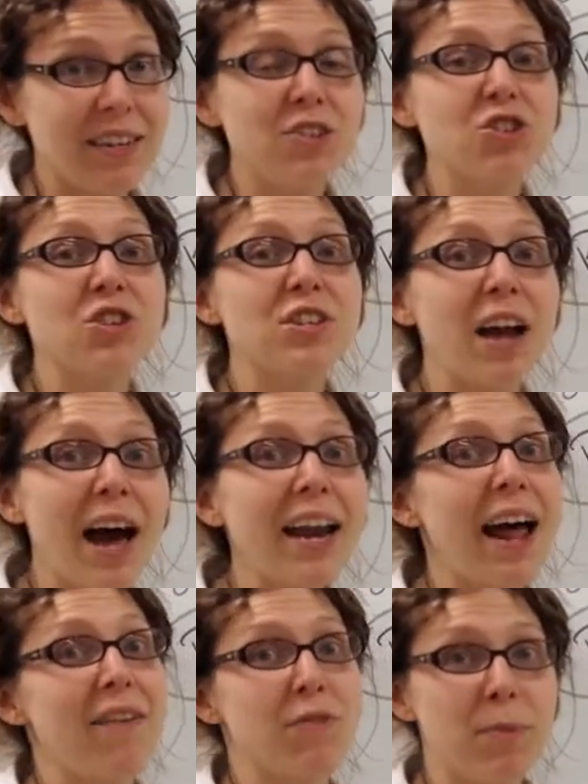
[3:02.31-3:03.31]
It should not
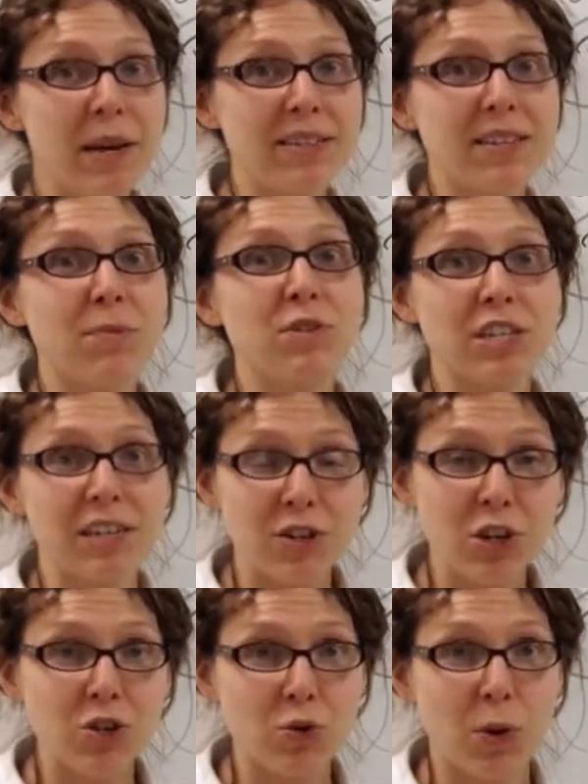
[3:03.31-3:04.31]
have a main subject and
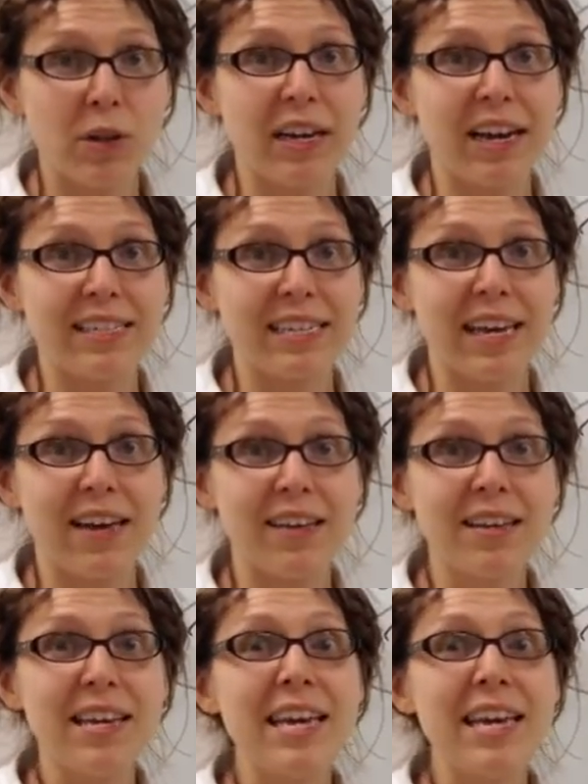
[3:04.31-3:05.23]
controlling idea.